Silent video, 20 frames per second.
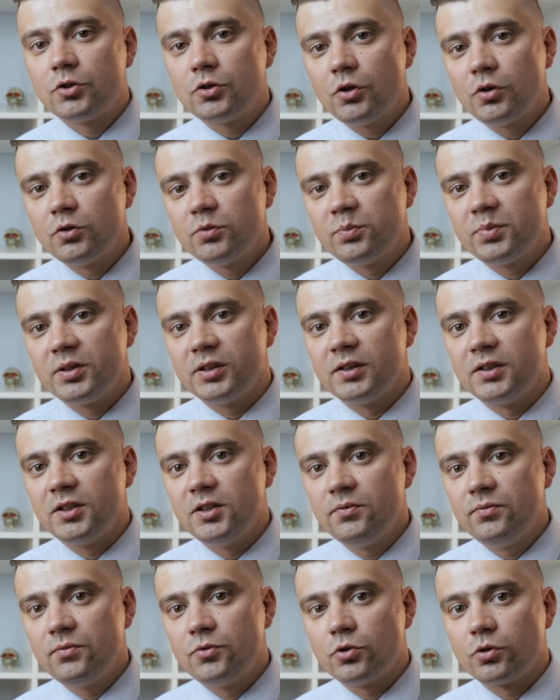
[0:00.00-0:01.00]
Don't
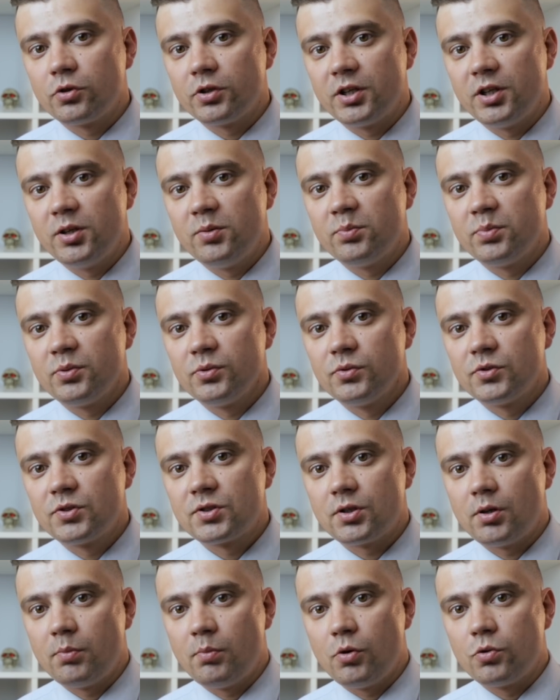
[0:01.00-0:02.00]
believe your
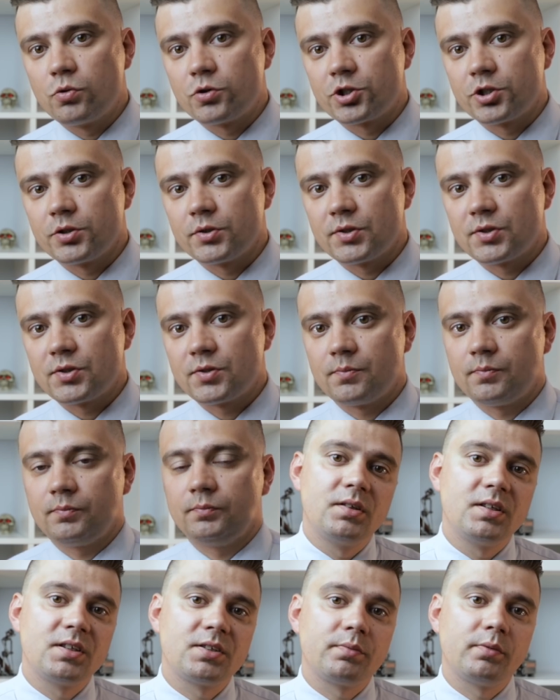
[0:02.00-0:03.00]
impulse emotions.
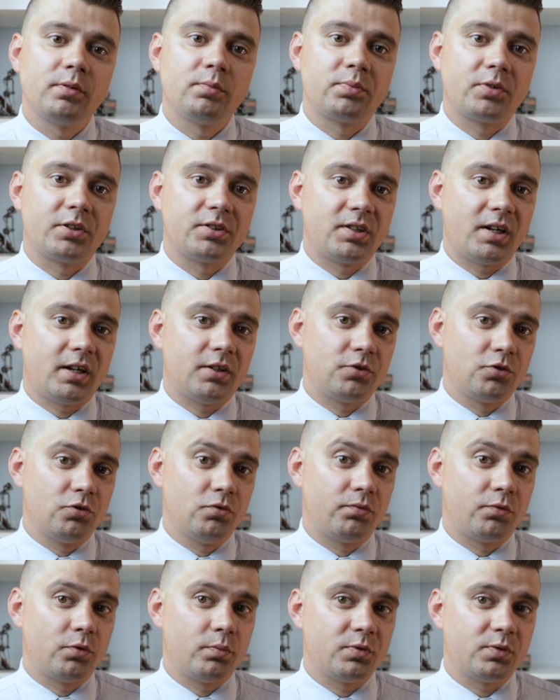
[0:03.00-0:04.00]
This will protect
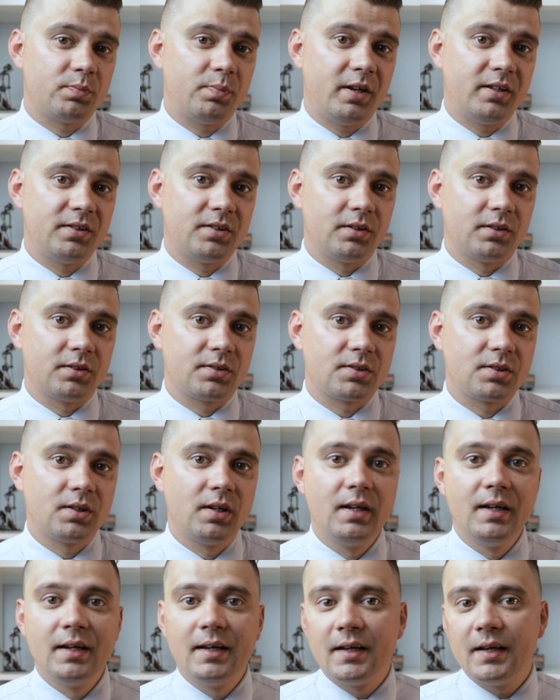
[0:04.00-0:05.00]
you from spendings.
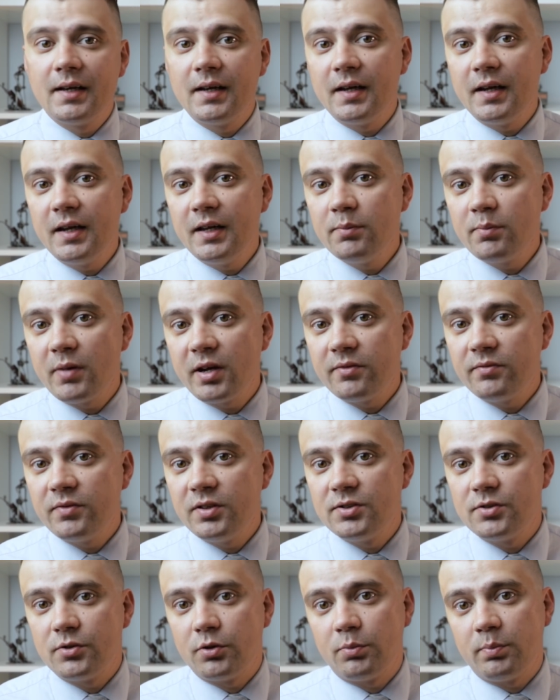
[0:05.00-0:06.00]
In my
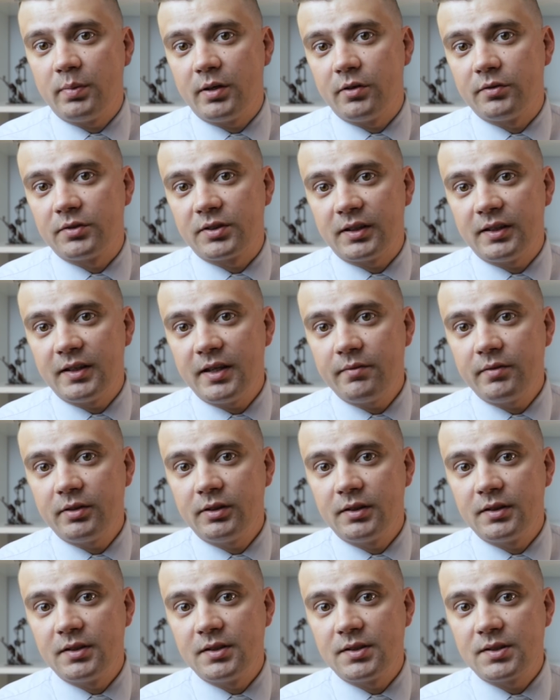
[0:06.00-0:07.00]
video about
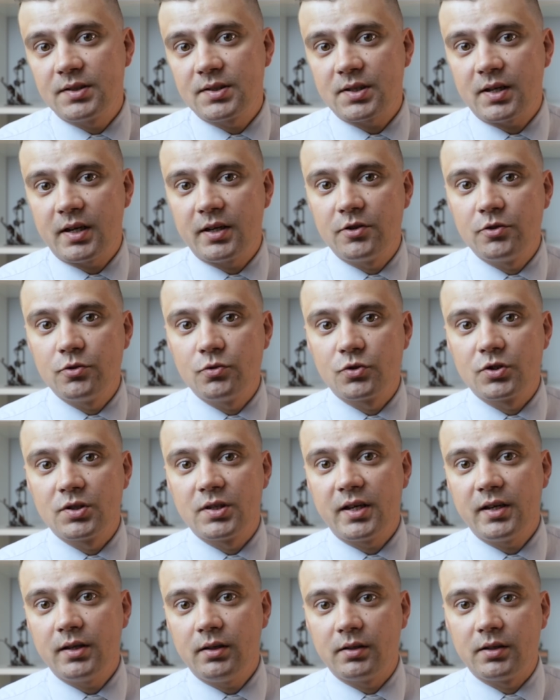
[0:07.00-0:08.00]
11 lists I use
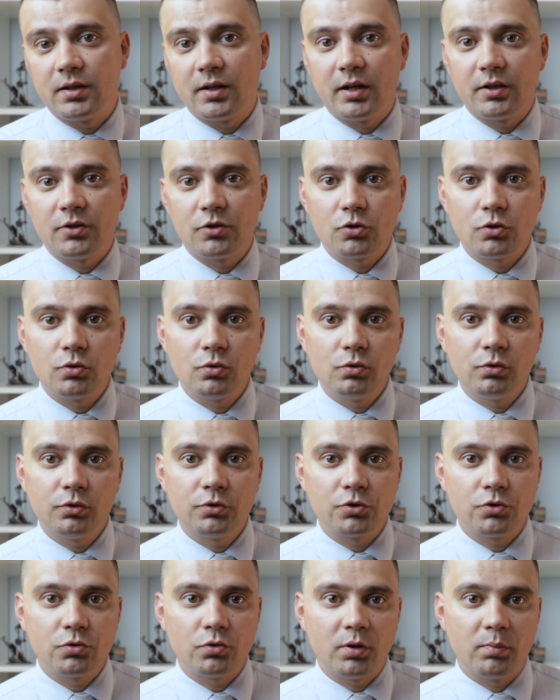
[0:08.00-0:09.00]
daily, I
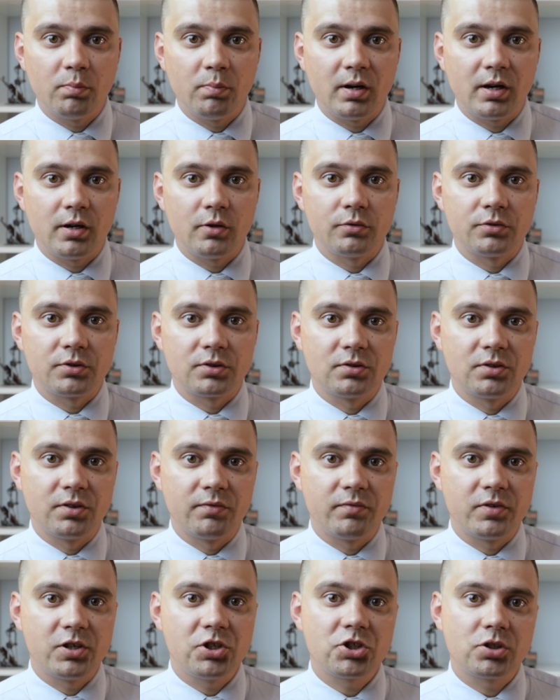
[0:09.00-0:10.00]
told you about
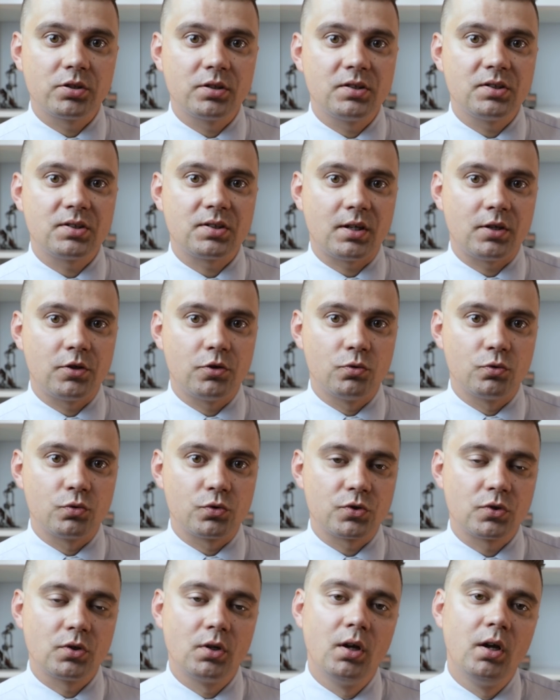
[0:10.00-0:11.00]
the wish list I
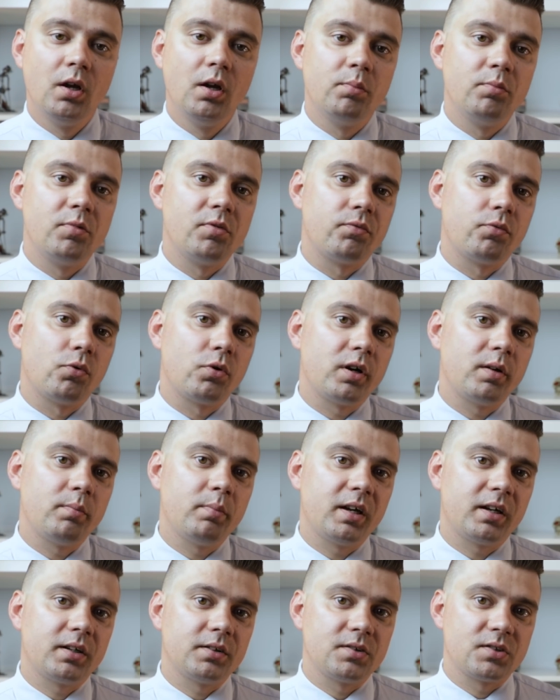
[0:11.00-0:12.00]
use. Before I
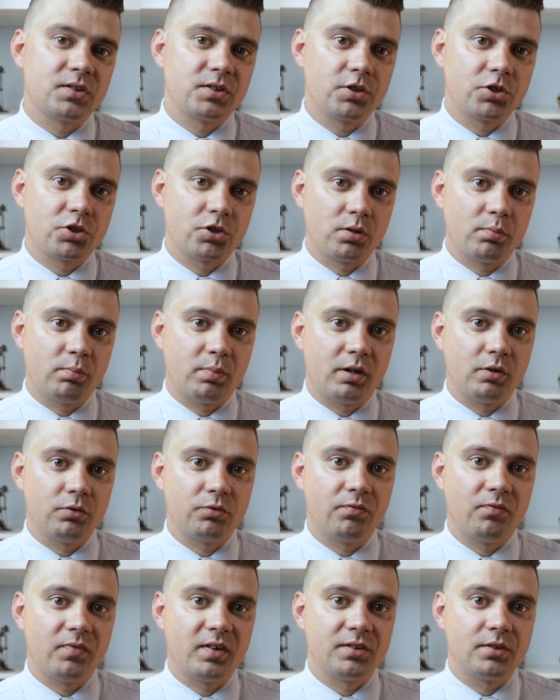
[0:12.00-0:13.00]
make a decision
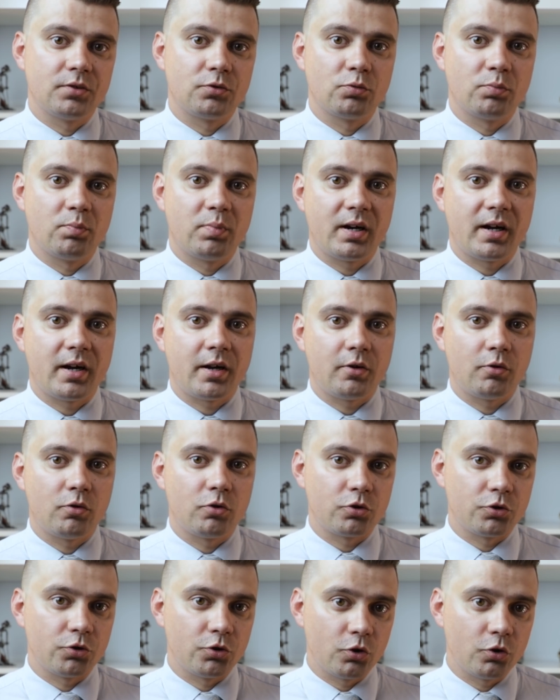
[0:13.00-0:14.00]
about whether to buy
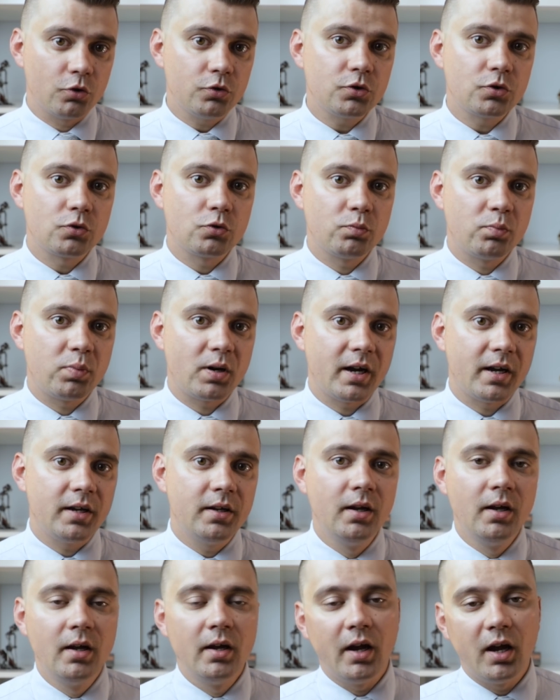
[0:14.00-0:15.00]
or not to
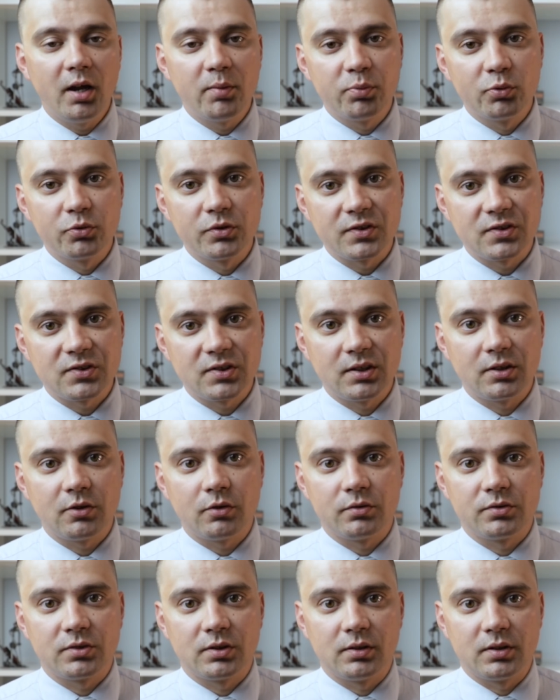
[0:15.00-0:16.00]
buy, I put a thing
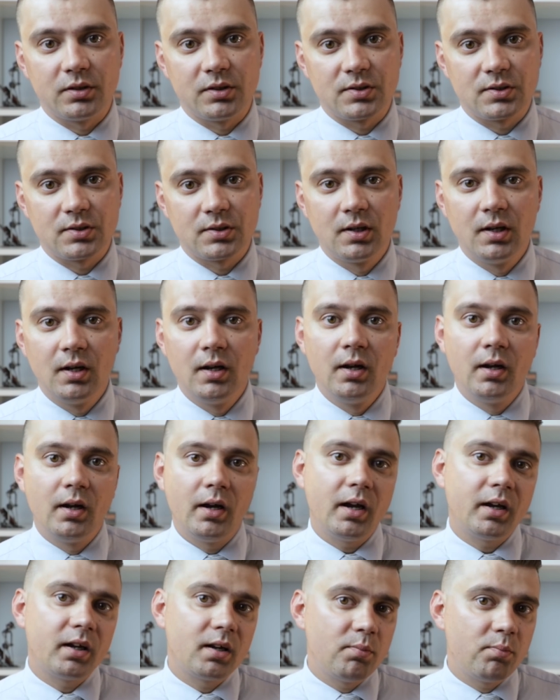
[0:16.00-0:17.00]
on the list.
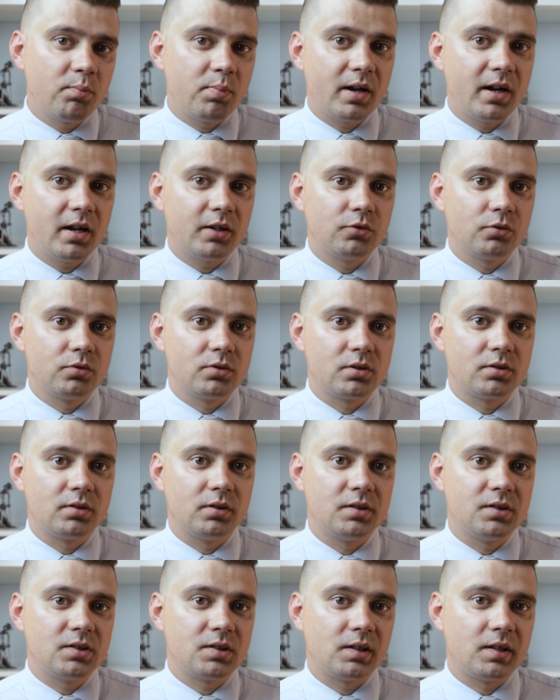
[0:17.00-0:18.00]
I come back to that
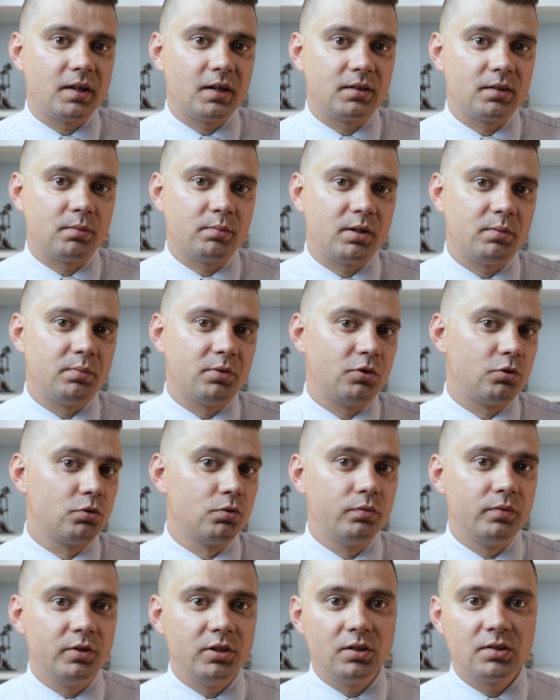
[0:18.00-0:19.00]
list later, maybe
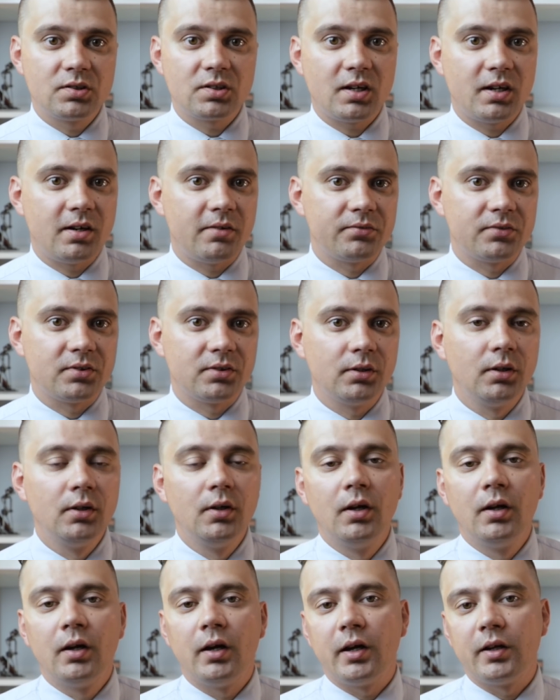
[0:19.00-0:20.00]
2 weeks after,
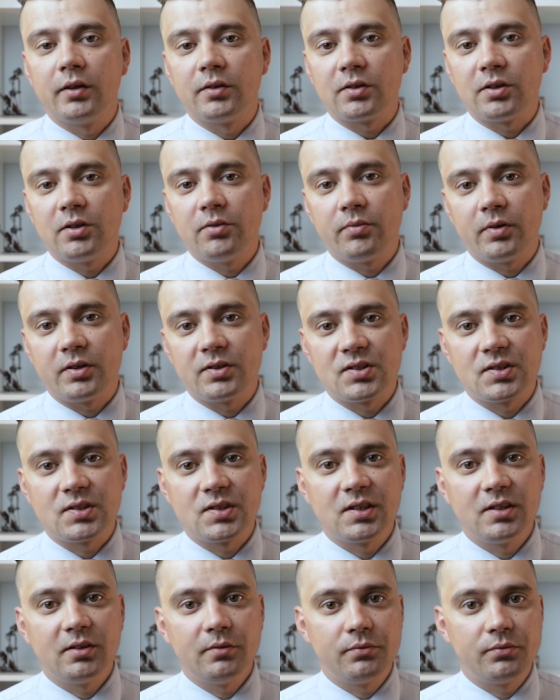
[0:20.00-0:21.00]
and if I
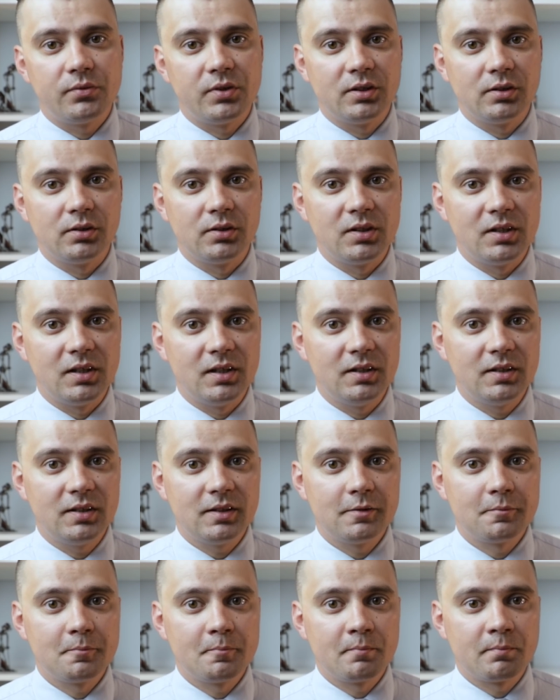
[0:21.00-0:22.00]
still feel need
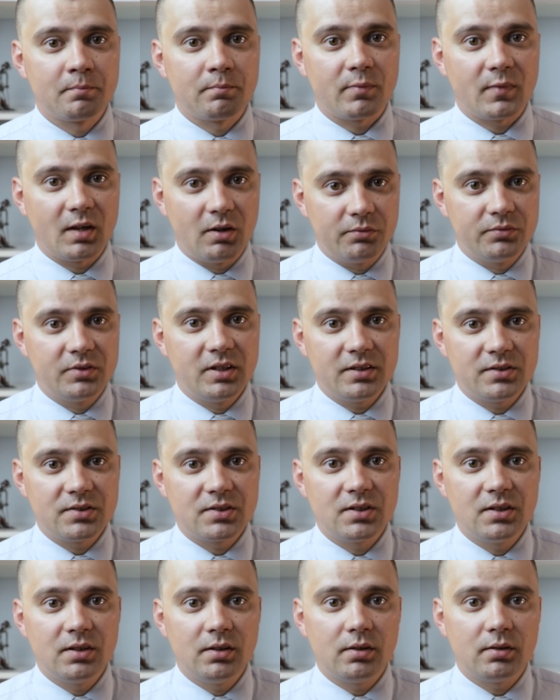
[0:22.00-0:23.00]
of that
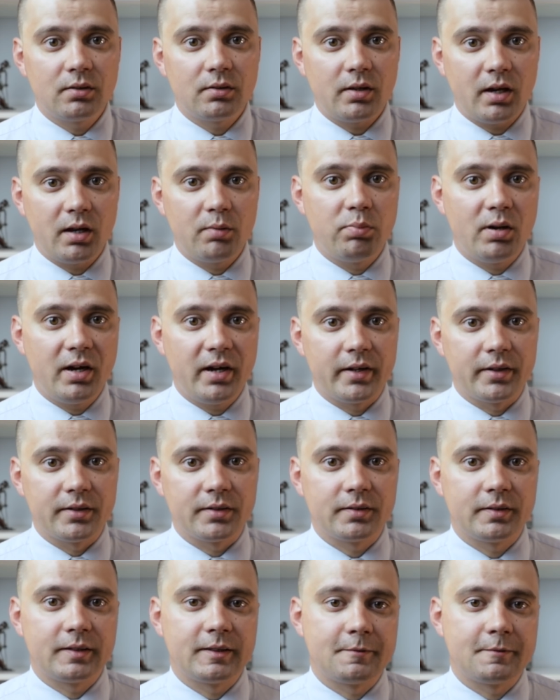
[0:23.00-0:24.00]
thing, I buy it.